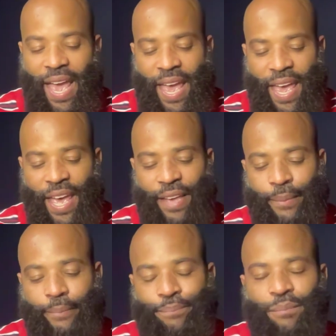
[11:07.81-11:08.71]

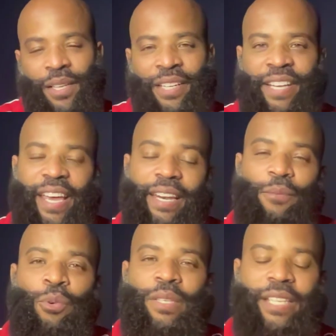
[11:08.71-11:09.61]
And the date
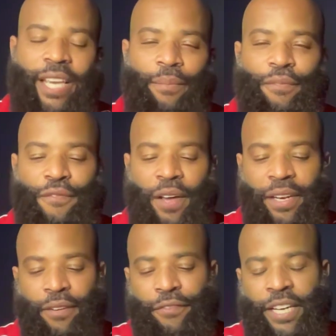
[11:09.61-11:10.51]
will seem fun
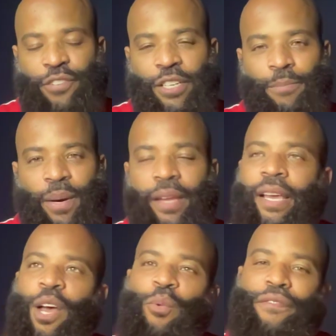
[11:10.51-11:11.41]
and adventurous,
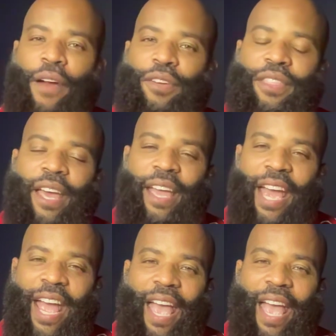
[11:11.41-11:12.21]
but with everything,